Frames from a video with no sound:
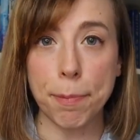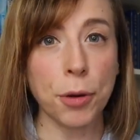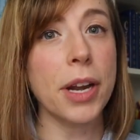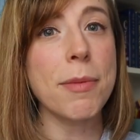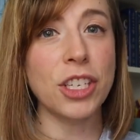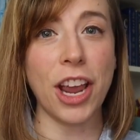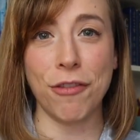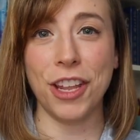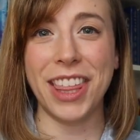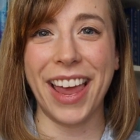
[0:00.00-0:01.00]
pretty much
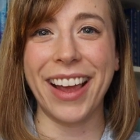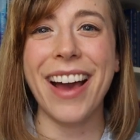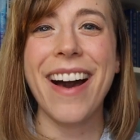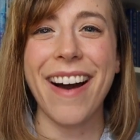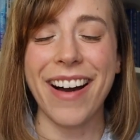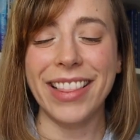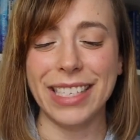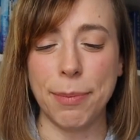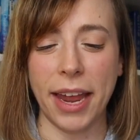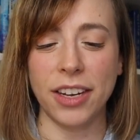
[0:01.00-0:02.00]
everything on
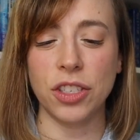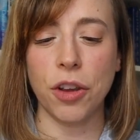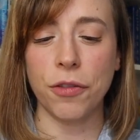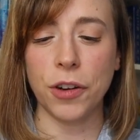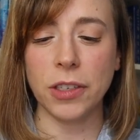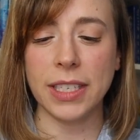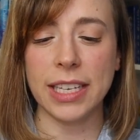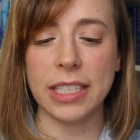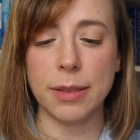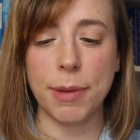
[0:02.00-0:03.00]
this page. So first
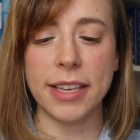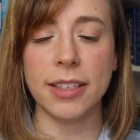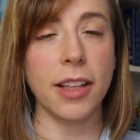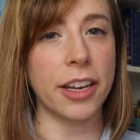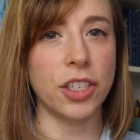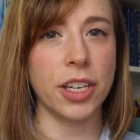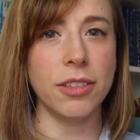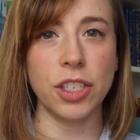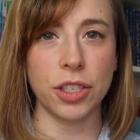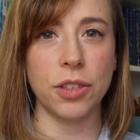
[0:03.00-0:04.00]
is speak
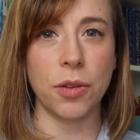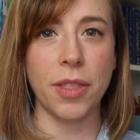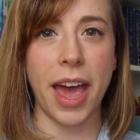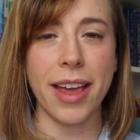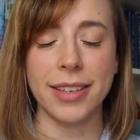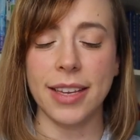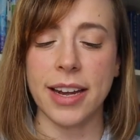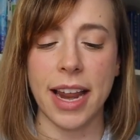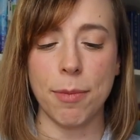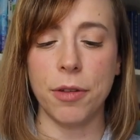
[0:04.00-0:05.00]
selection, just so that is
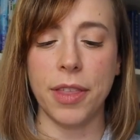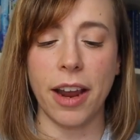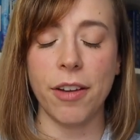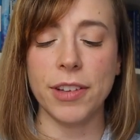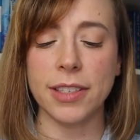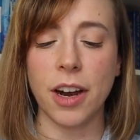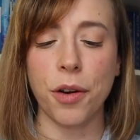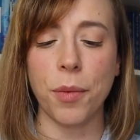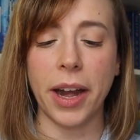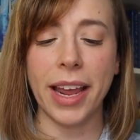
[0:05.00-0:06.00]
enabled there if it's
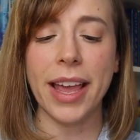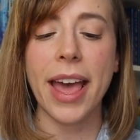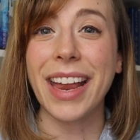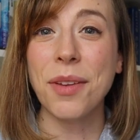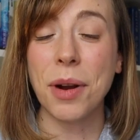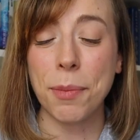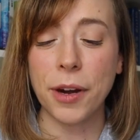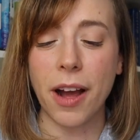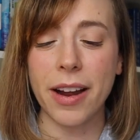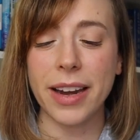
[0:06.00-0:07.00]
not already. Then you want to
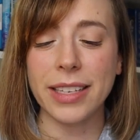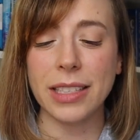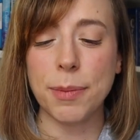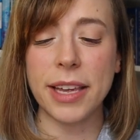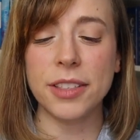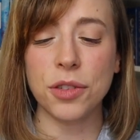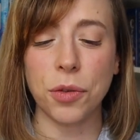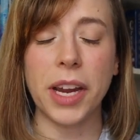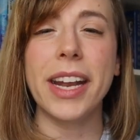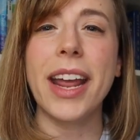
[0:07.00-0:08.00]
put on speak
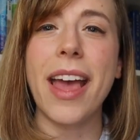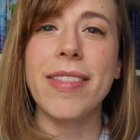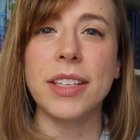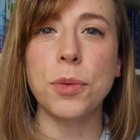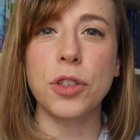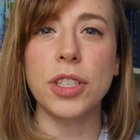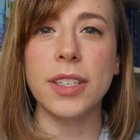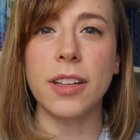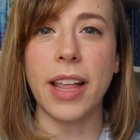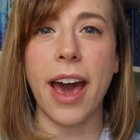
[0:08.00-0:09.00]
screen, and this will
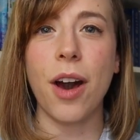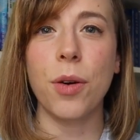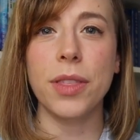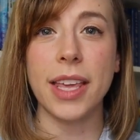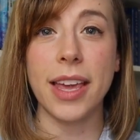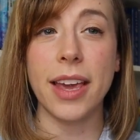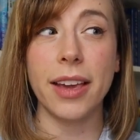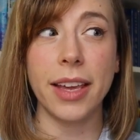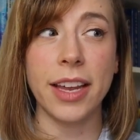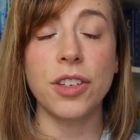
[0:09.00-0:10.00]
just allow
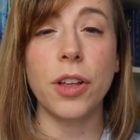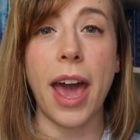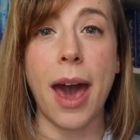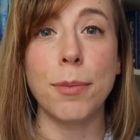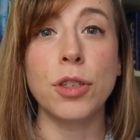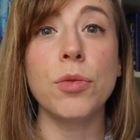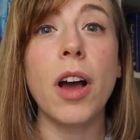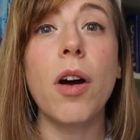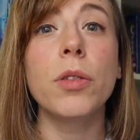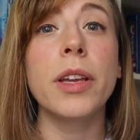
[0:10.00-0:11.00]
the Kindle app to
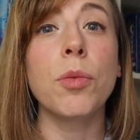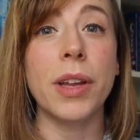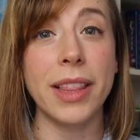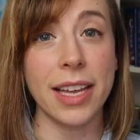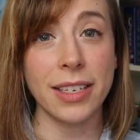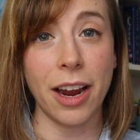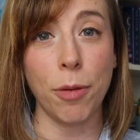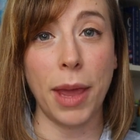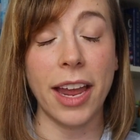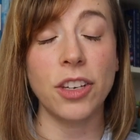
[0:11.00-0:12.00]
not only read the
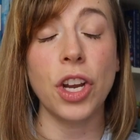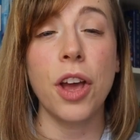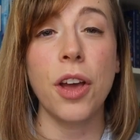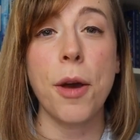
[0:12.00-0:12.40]
entire page,